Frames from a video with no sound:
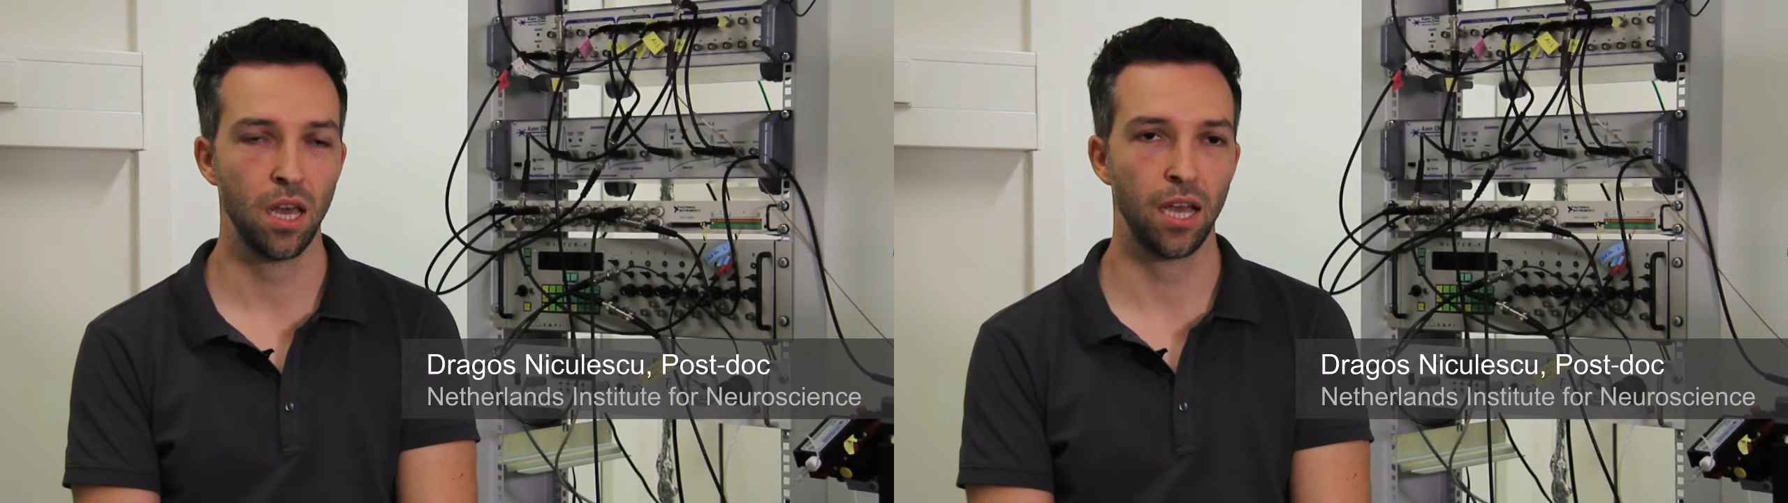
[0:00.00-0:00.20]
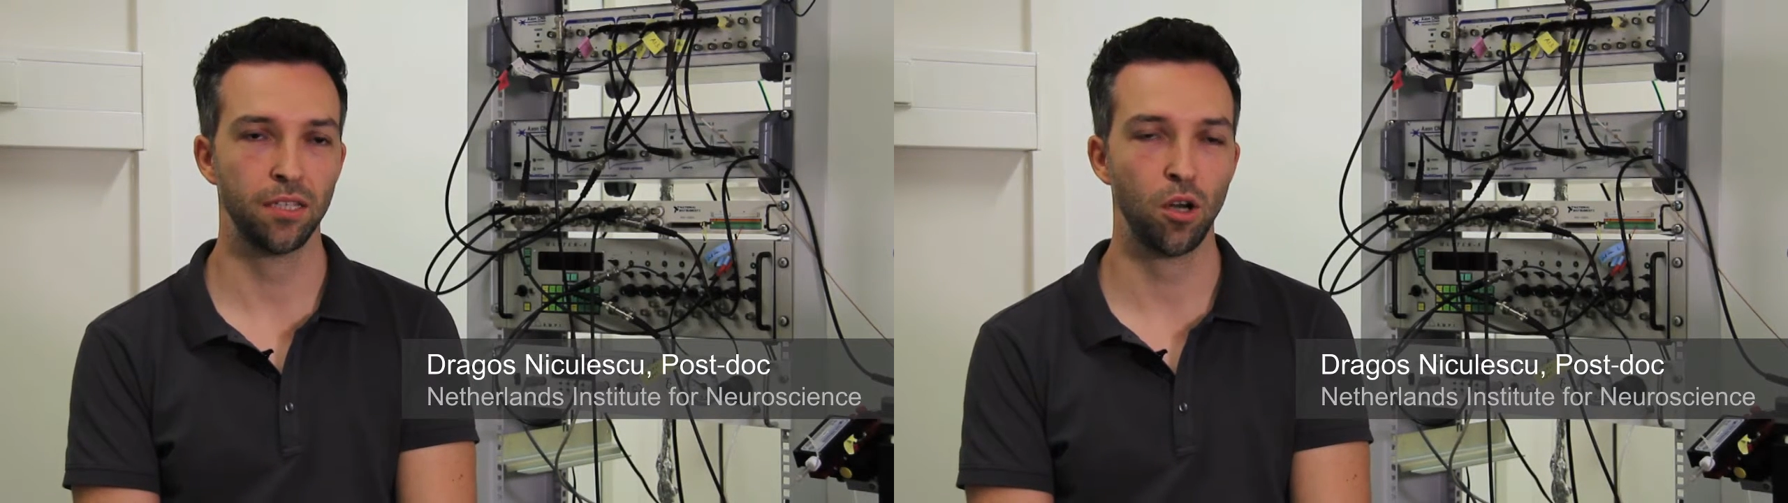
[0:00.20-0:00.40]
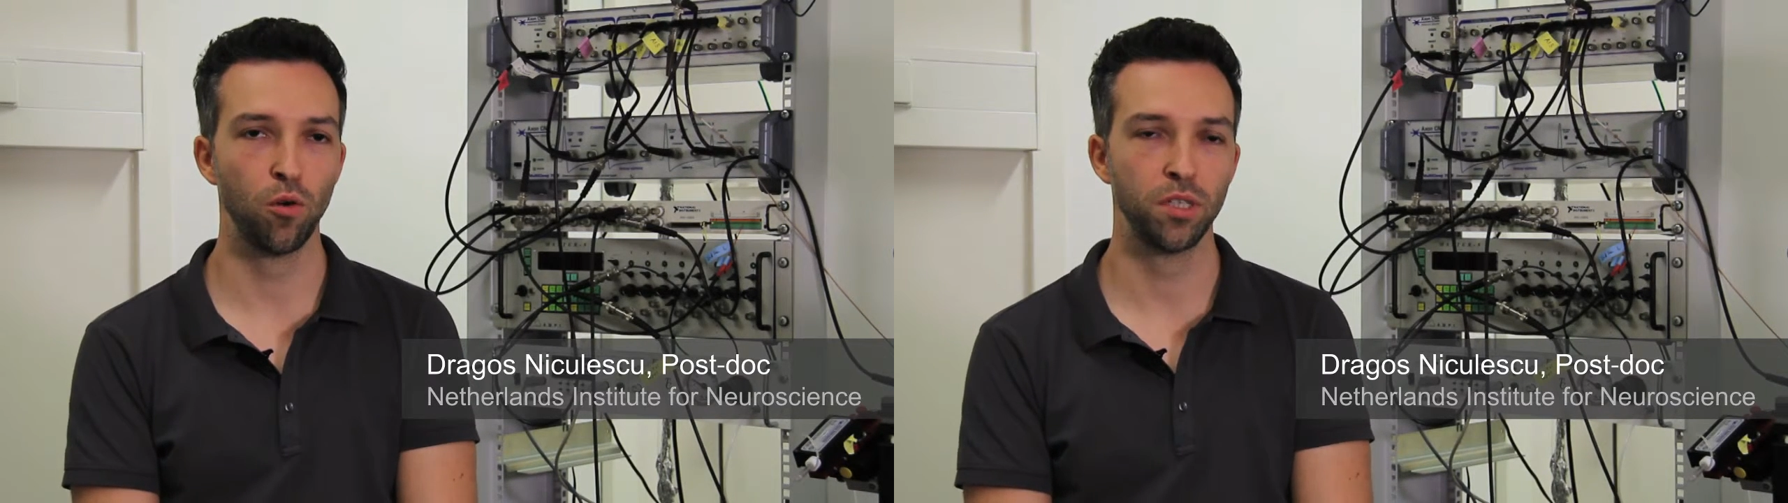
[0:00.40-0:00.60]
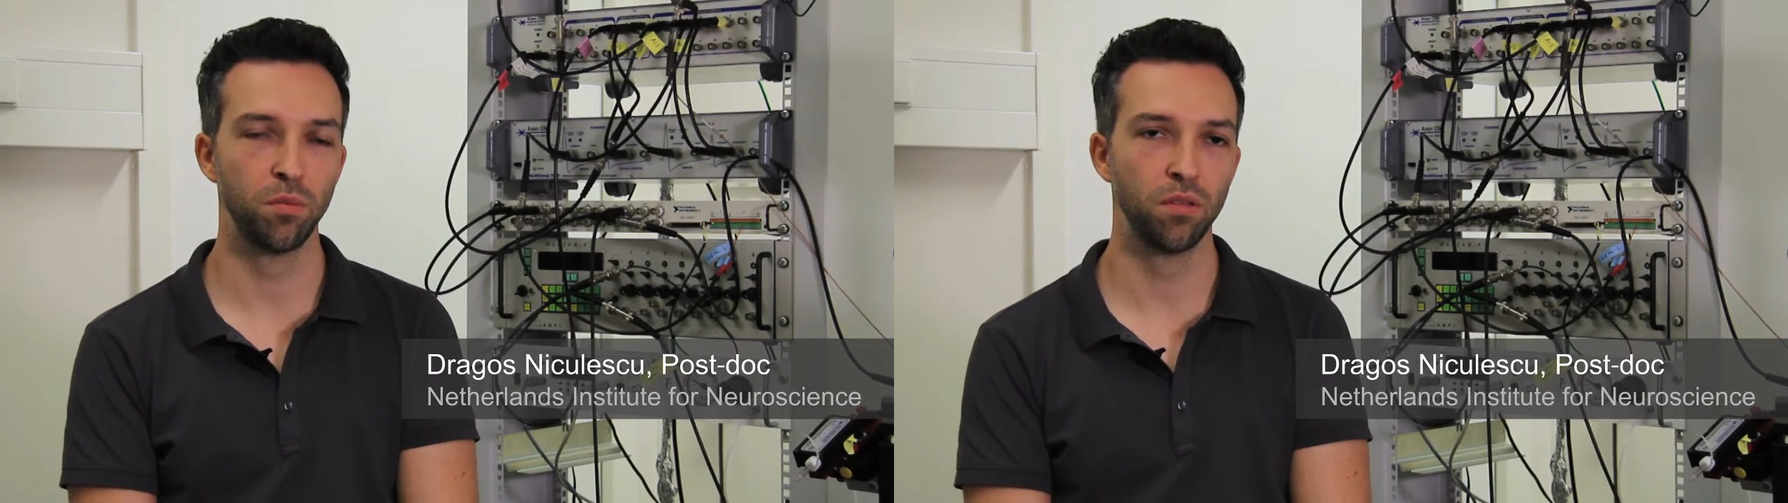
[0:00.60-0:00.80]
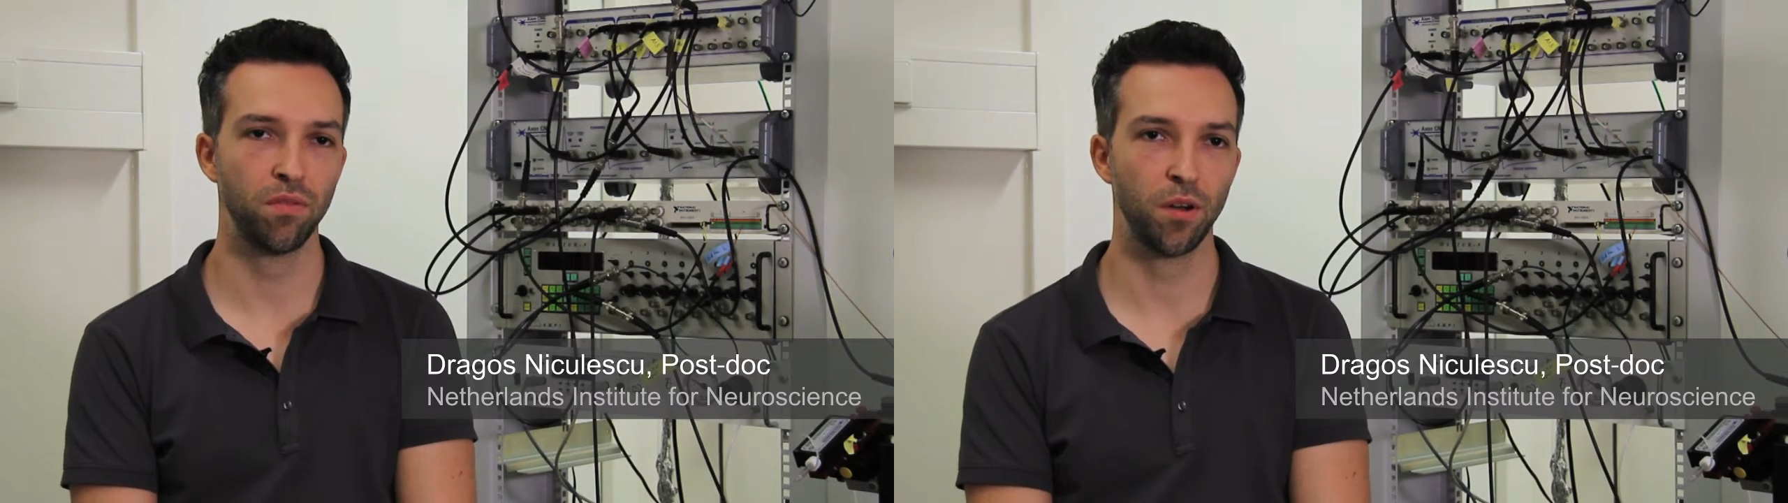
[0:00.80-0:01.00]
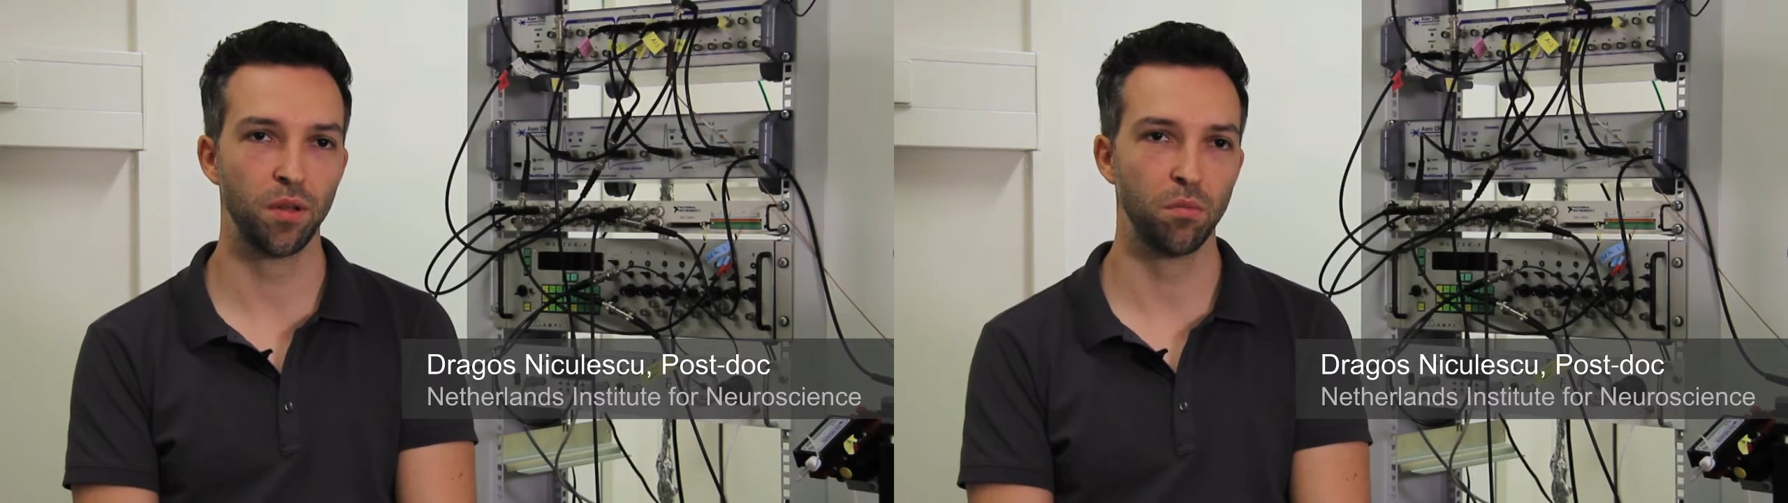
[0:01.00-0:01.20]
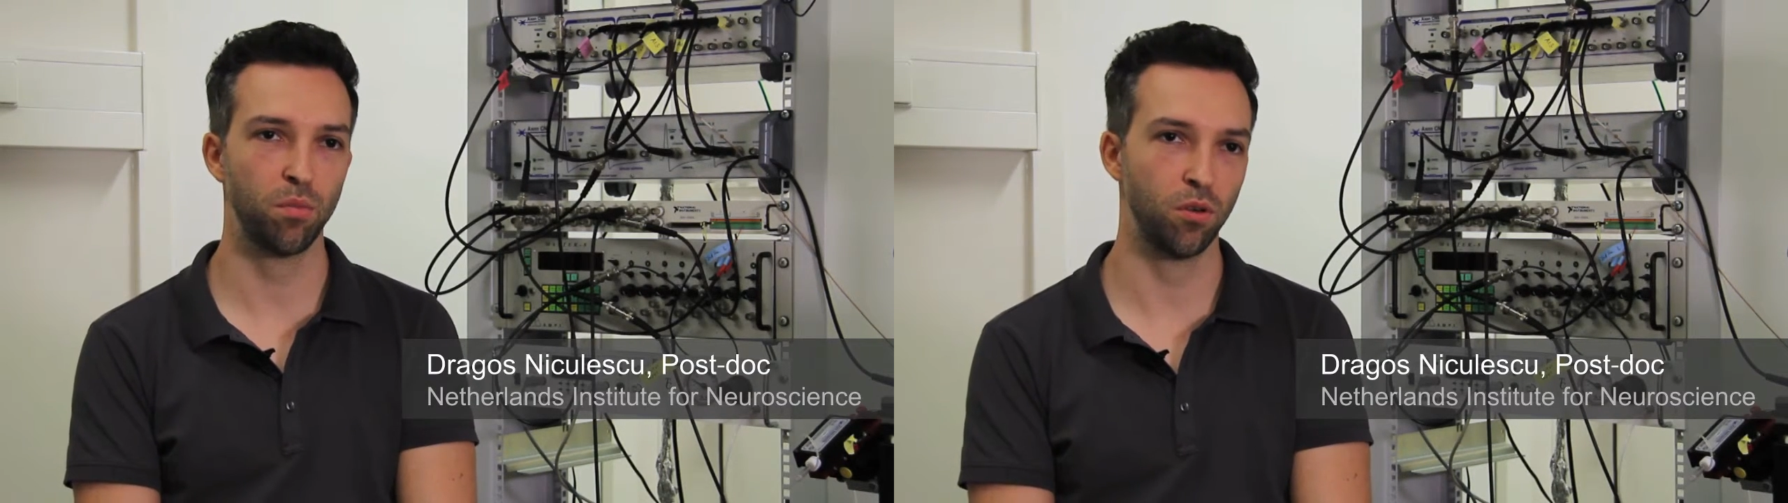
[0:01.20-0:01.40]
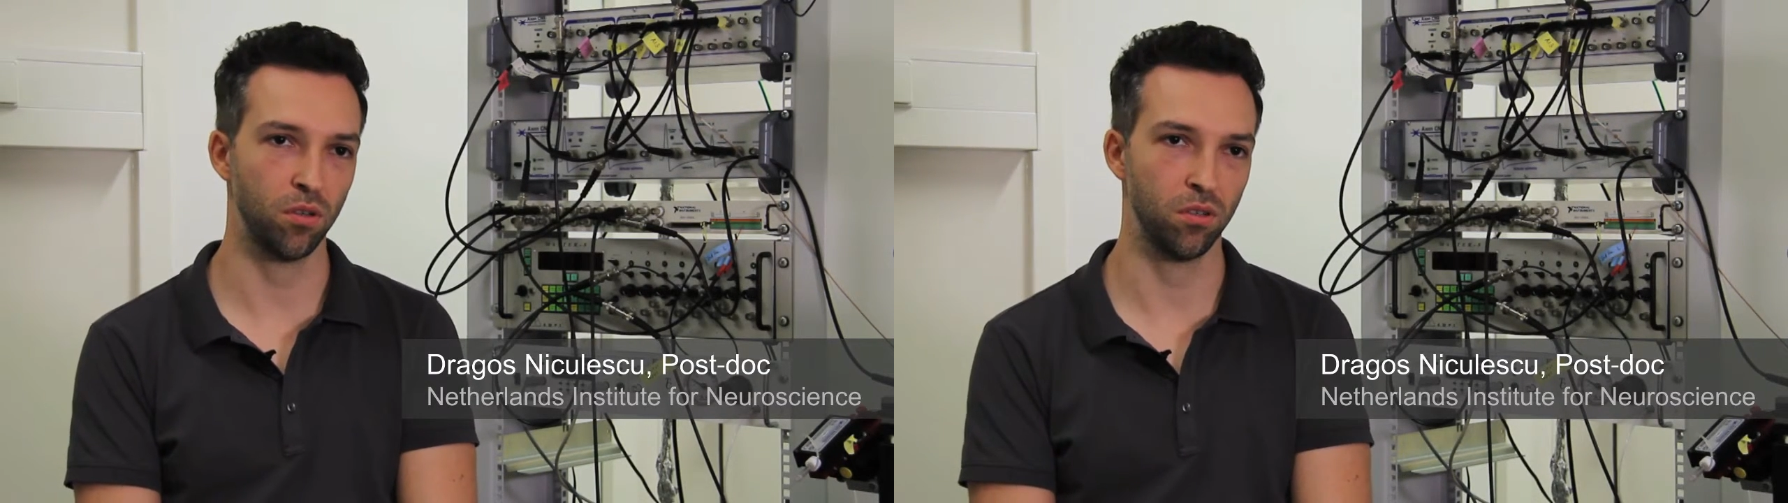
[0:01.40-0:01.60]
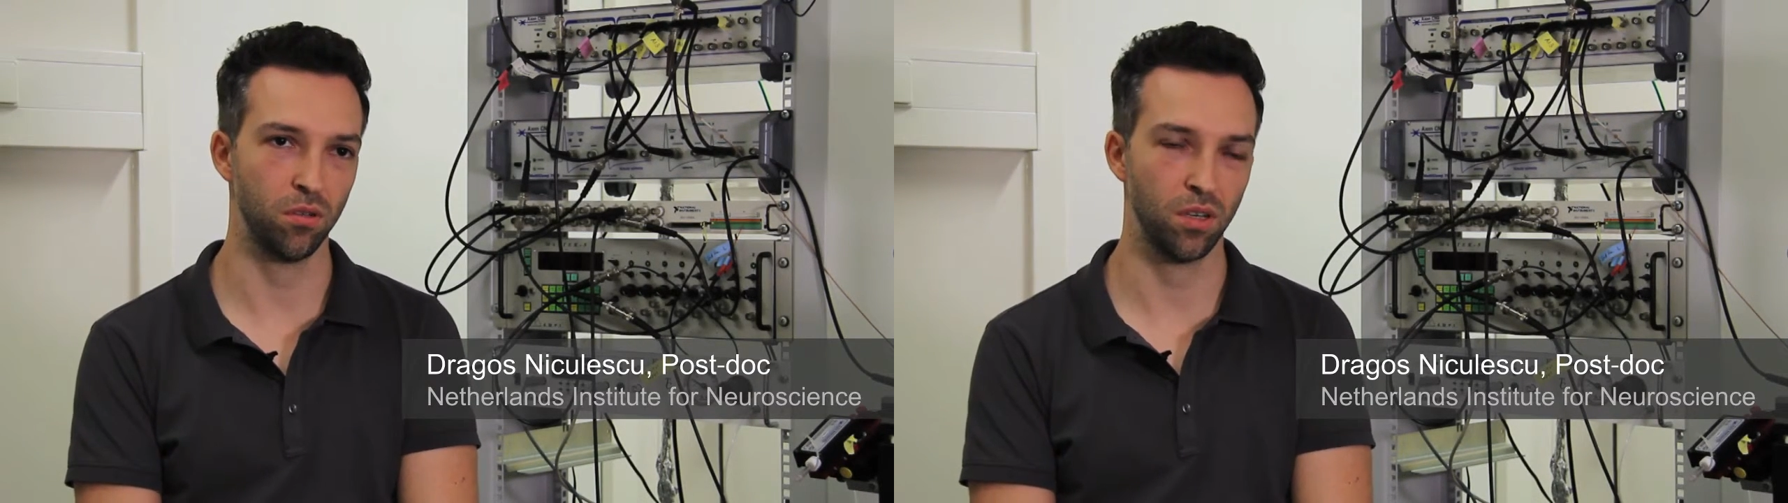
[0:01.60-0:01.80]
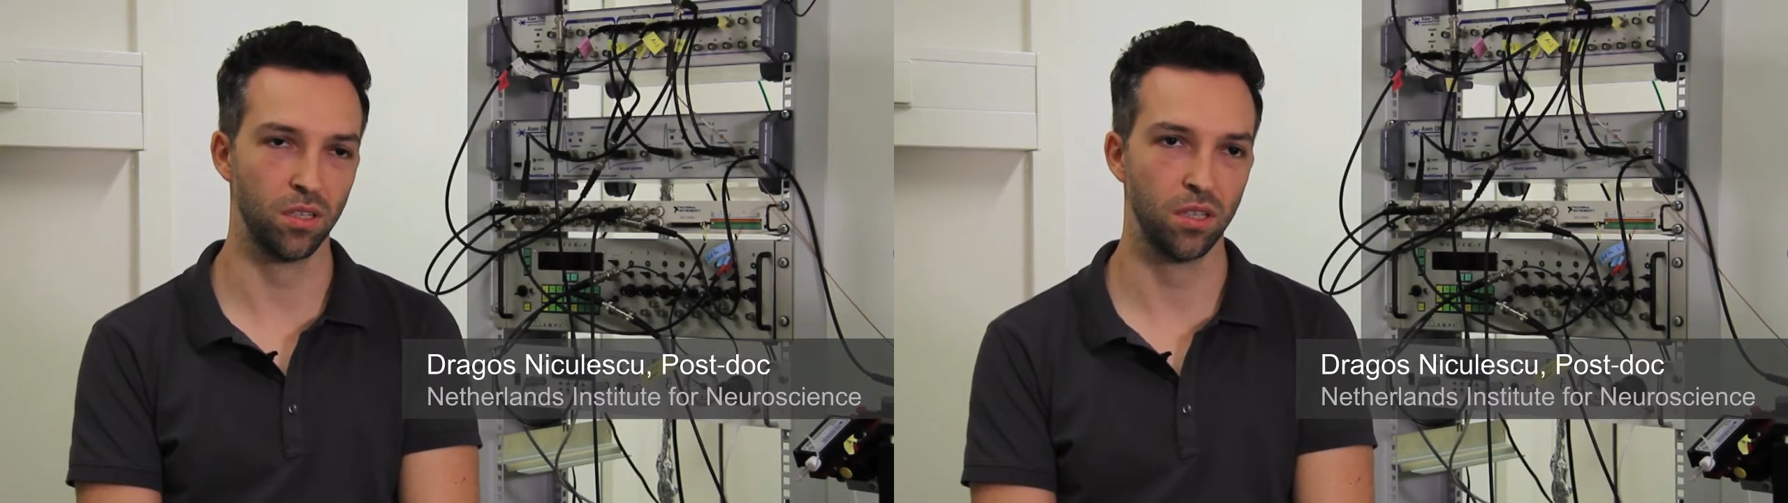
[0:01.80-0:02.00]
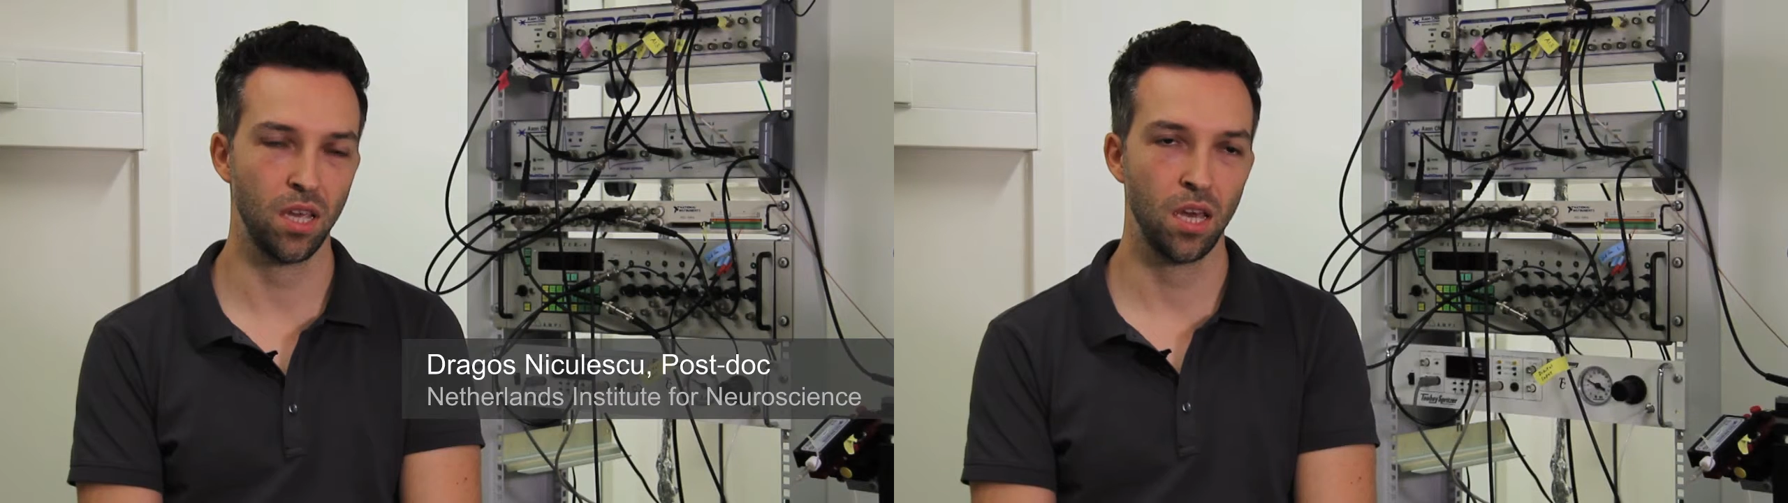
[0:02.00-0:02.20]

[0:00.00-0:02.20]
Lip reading: has always been very important to us,